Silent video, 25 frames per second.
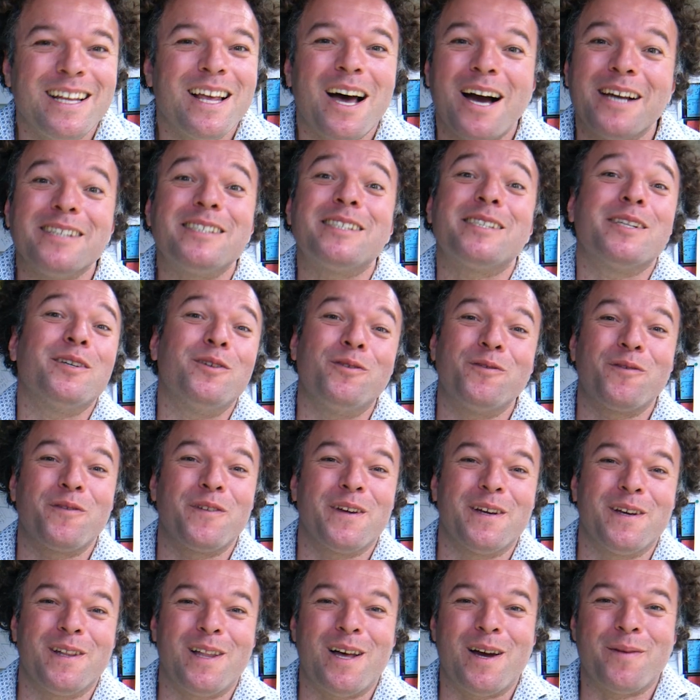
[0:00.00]
I still
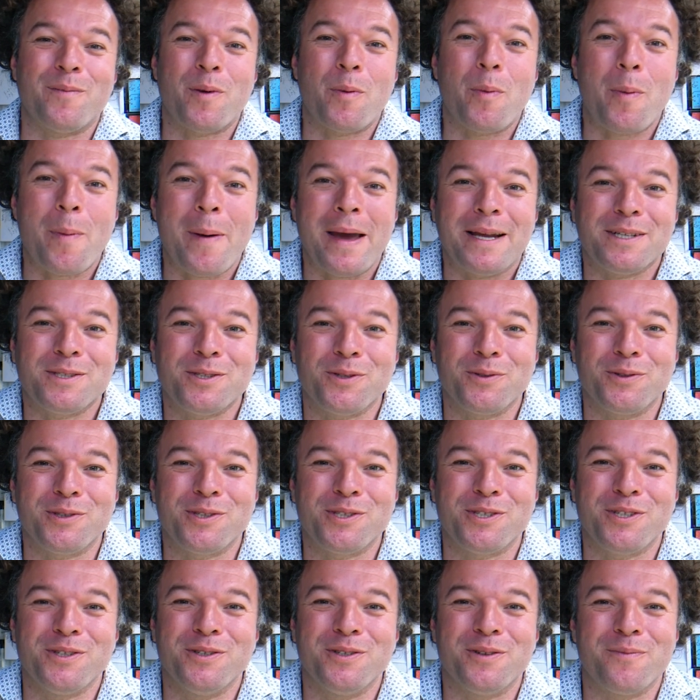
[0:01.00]
feel I'm a perpetual
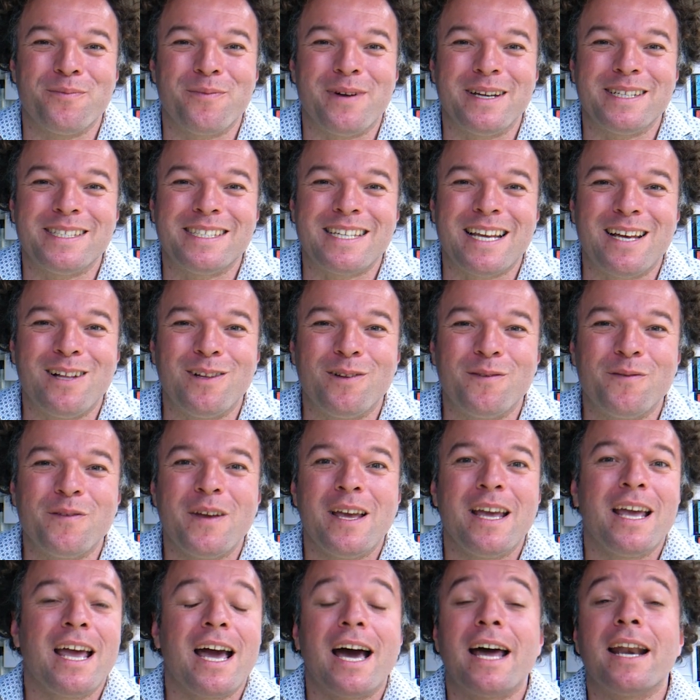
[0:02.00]
student myself,
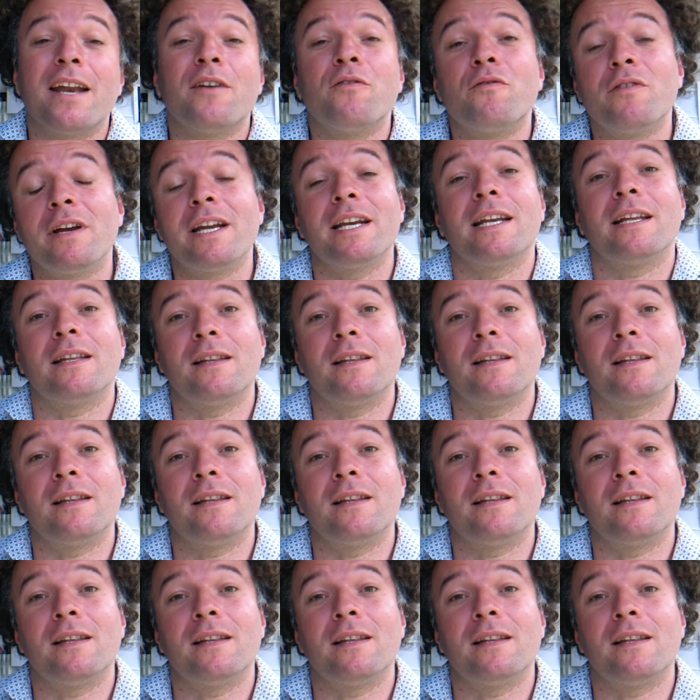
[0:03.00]
and I really